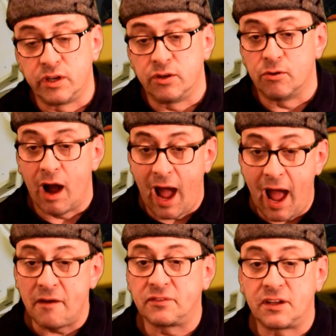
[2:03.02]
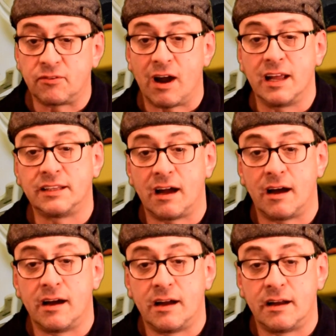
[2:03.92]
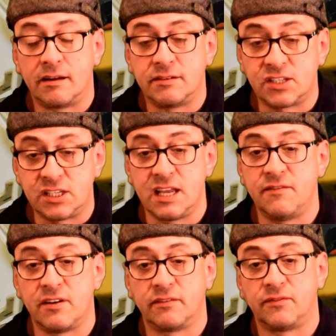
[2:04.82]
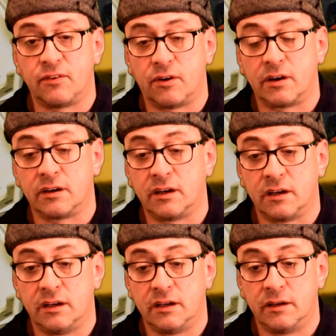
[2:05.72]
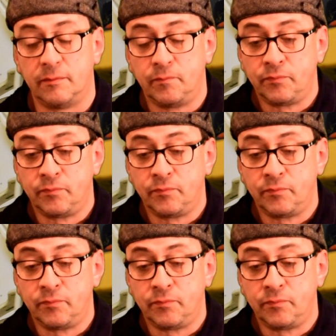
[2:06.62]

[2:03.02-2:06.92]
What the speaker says: you have the right receiver for